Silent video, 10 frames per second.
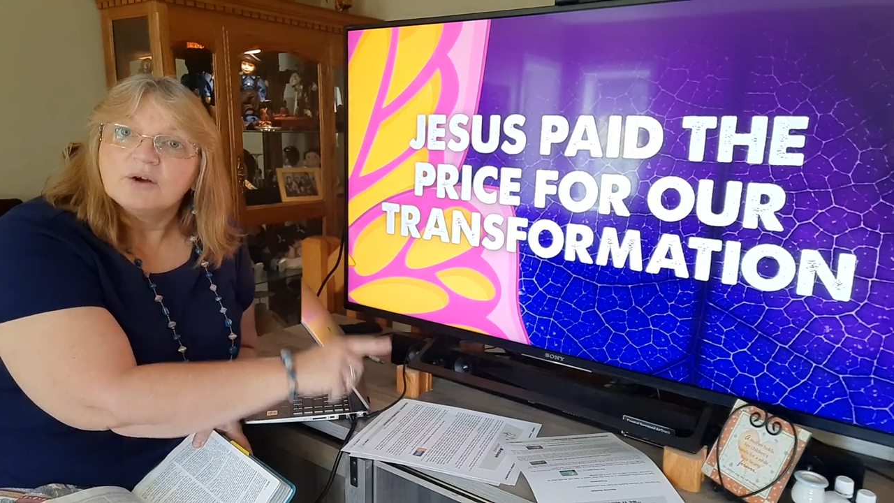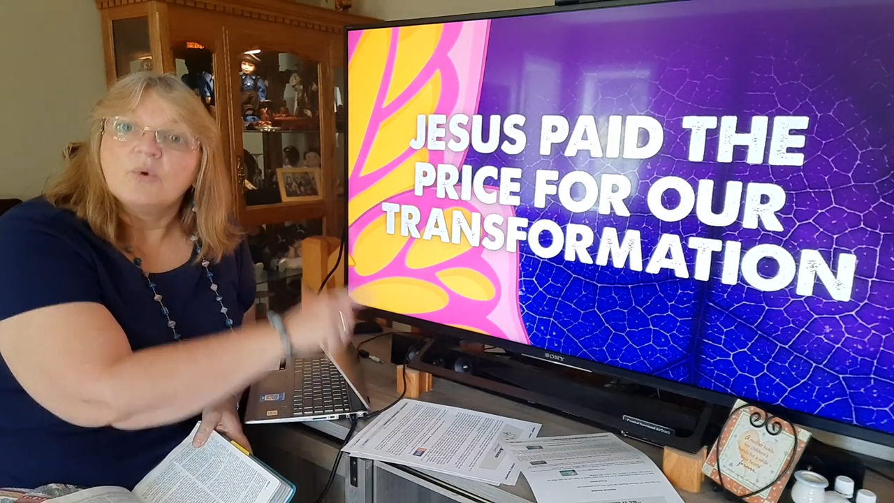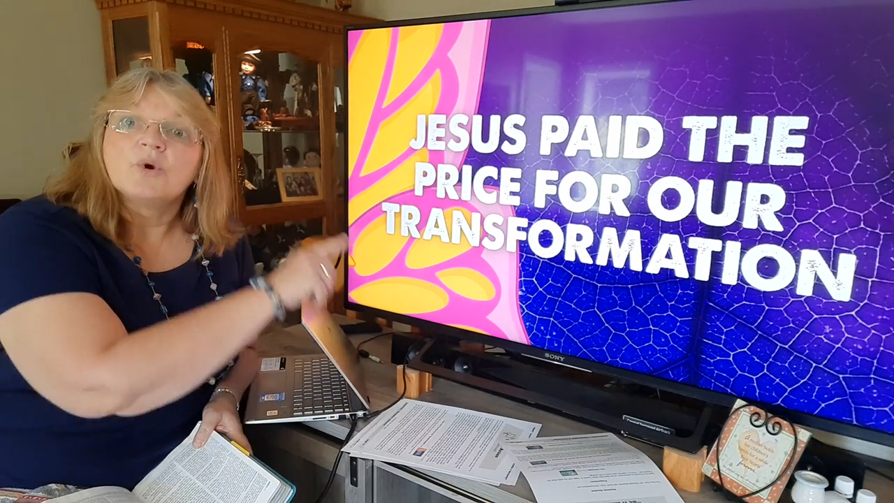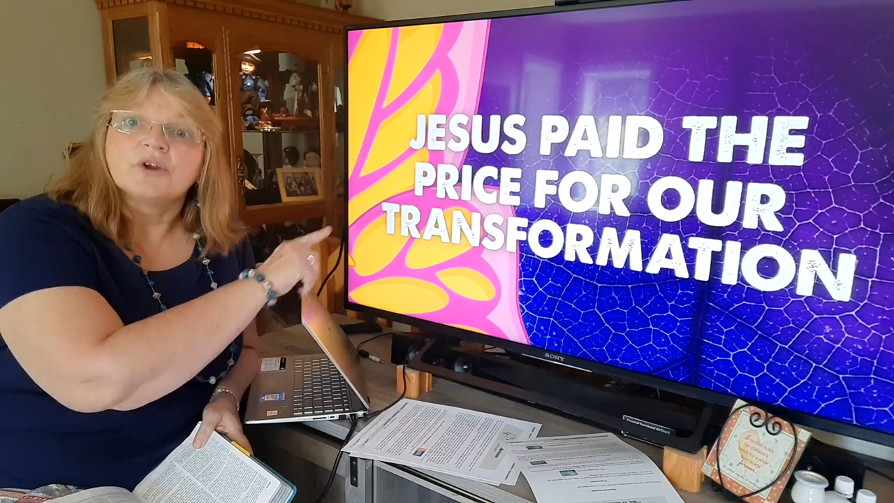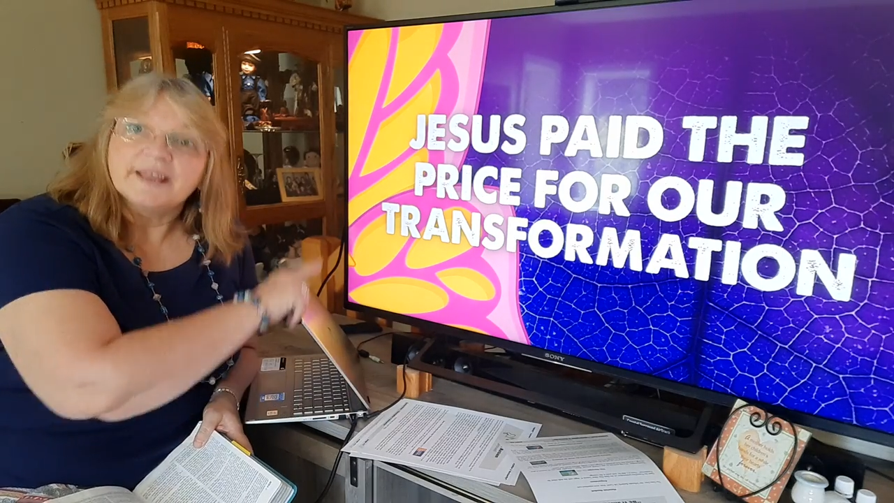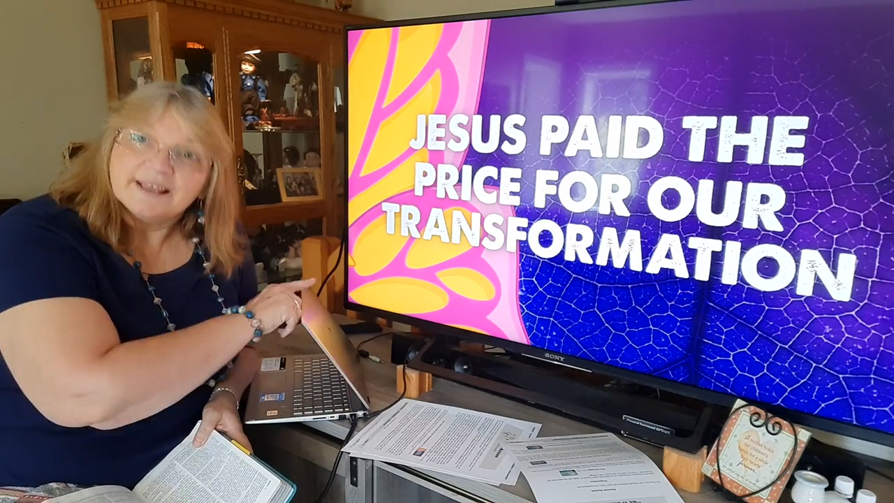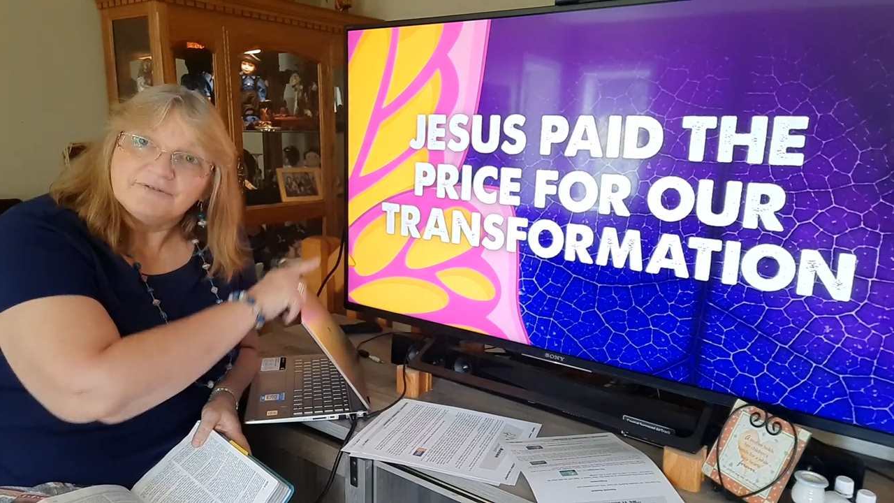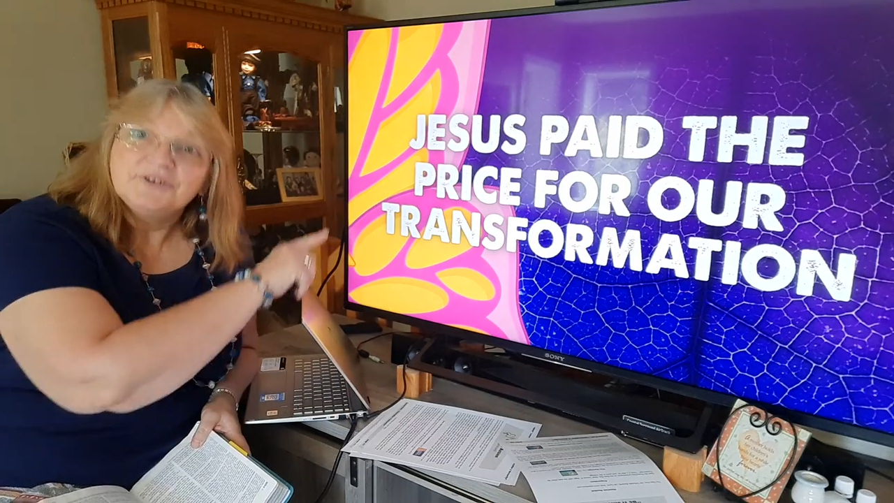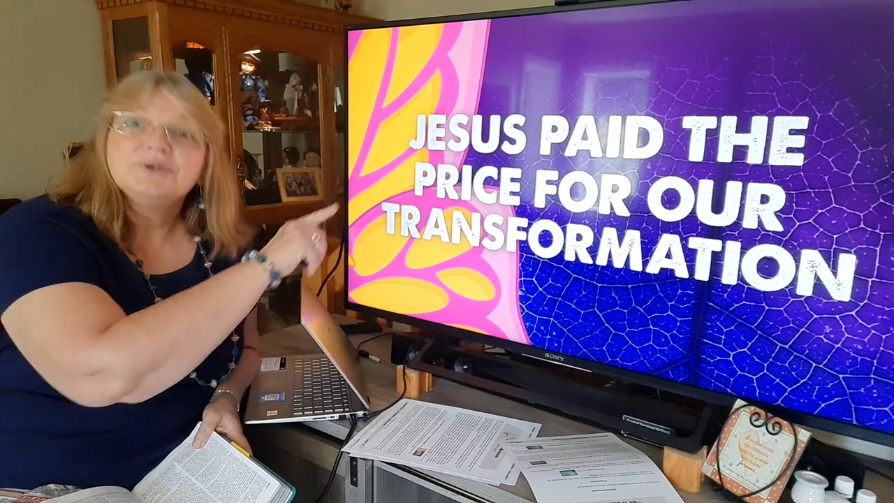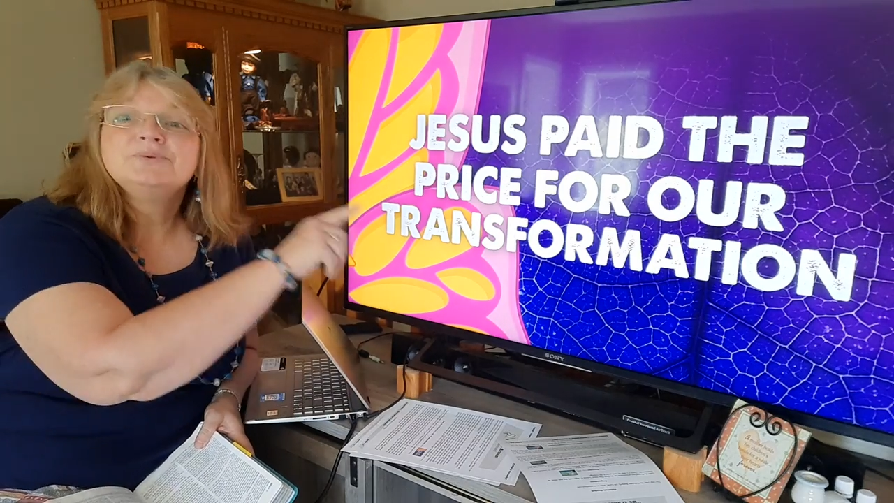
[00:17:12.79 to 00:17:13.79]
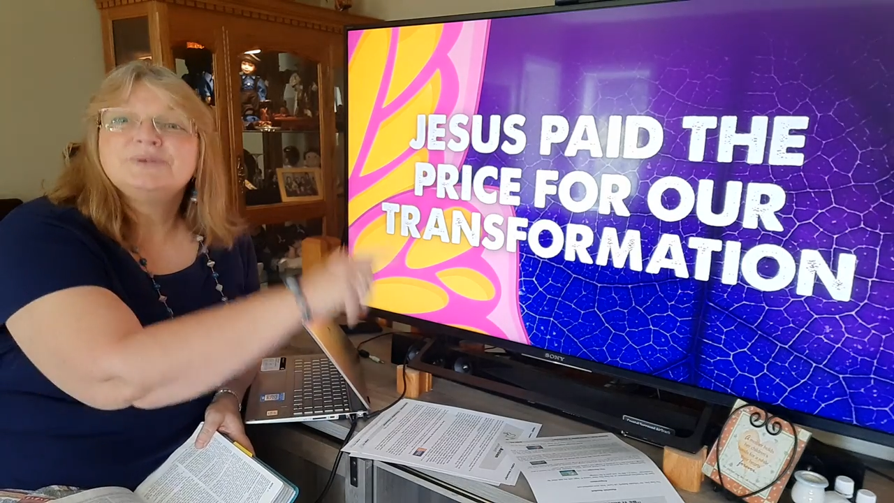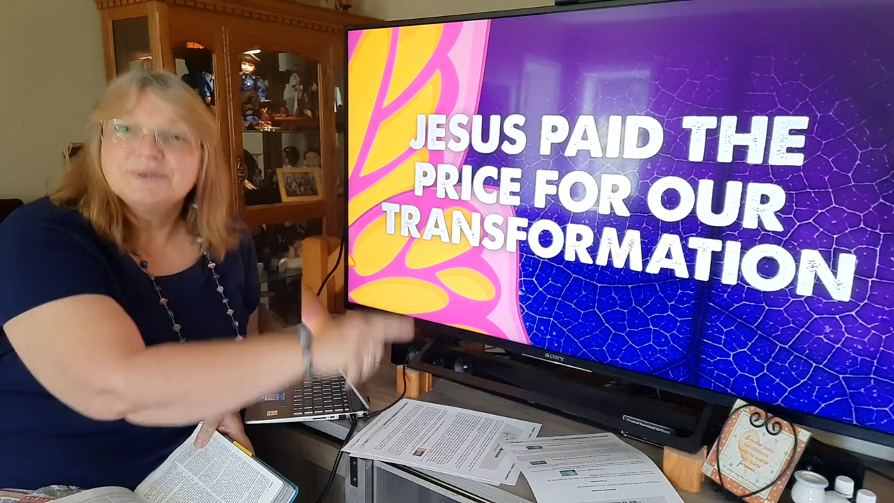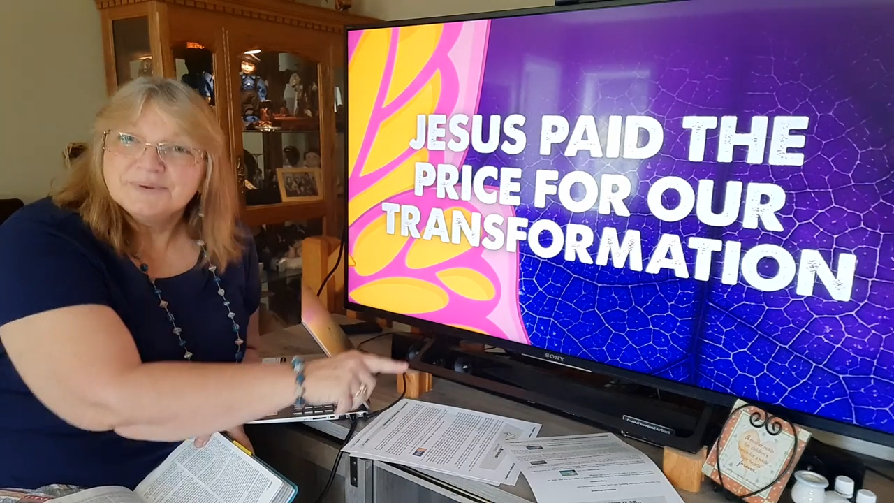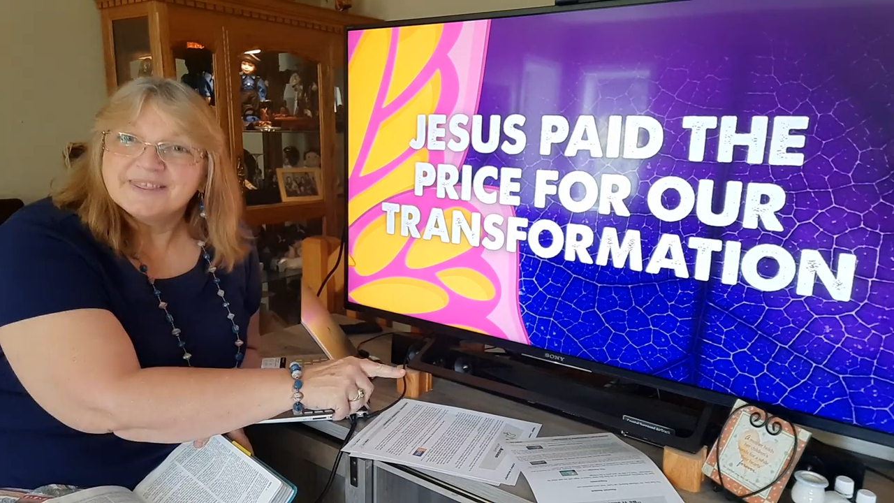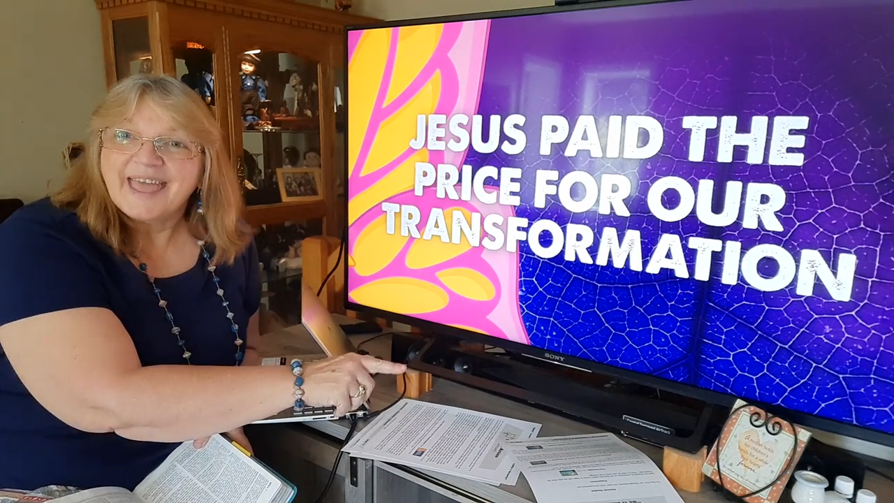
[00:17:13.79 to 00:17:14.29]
or if you do